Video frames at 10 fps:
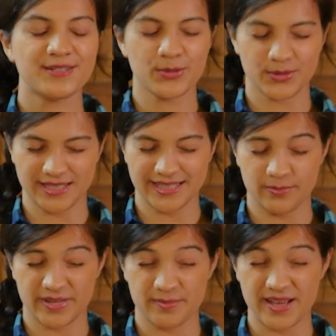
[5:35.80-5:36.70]
talked a little
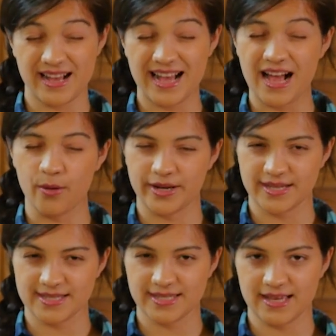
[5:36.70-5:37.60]
bit about how it
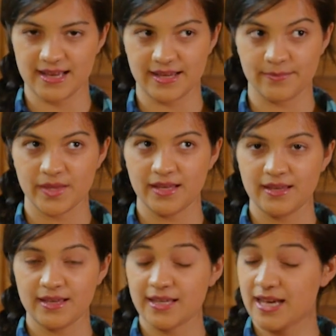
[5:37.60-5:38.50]
is I
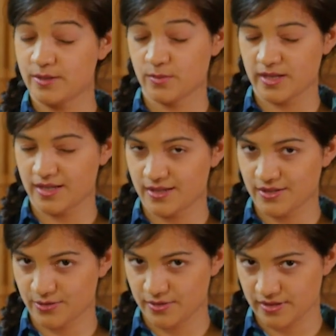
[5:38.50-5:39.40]
came to be
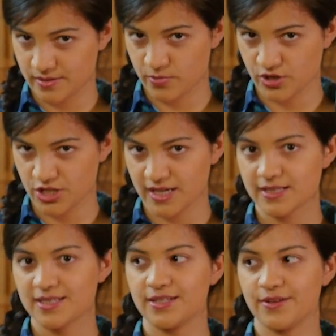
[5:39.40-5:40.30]
doing this
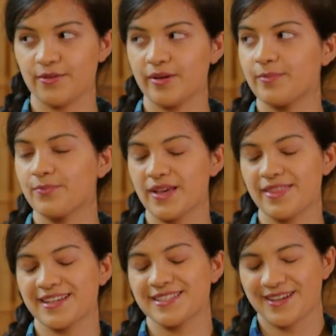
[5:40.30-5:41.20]
project. You know, I, my
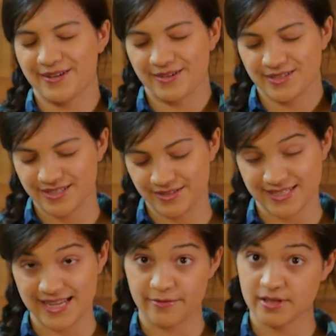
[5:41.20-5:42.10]
thanks go out to the
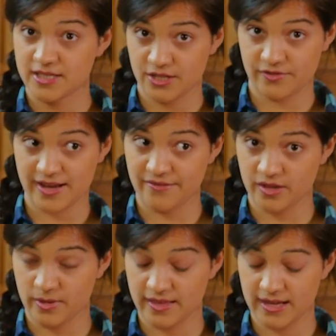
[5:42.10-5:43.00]
Sanger Institute for
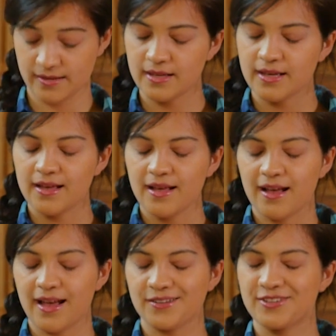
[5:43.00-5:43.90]
having me there
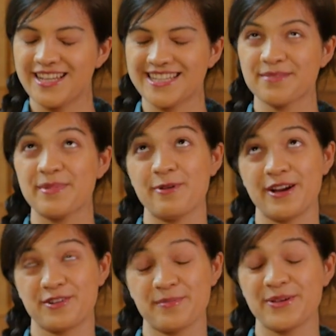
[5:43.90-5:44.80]
and for letting me
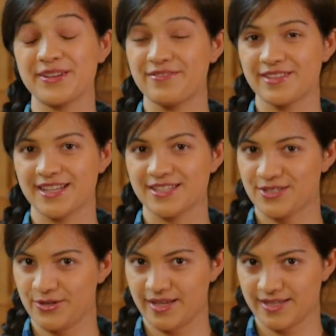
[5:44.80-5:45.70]
work remotely for the last
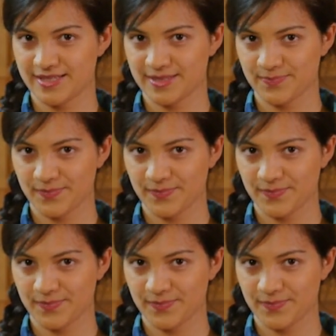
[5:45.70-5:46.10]
two years.